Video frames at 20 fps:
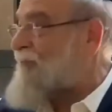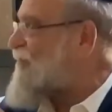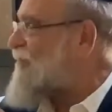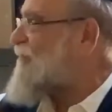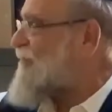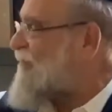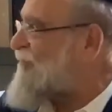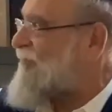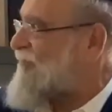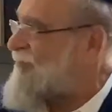
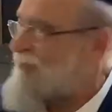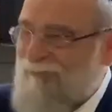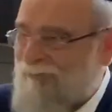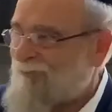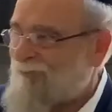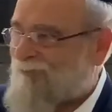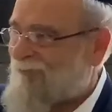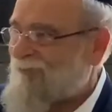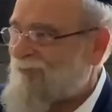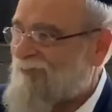He
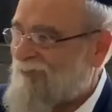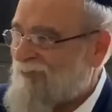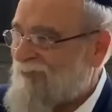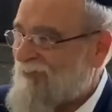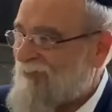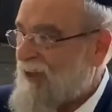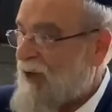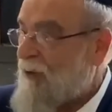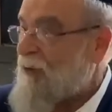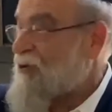
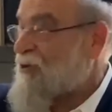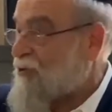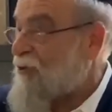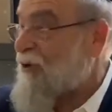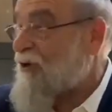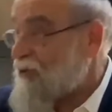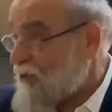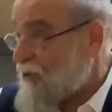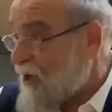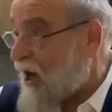was 2
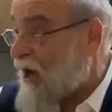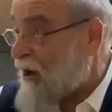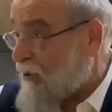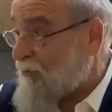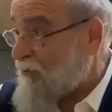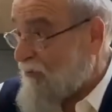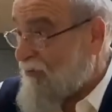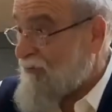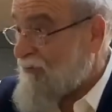years old.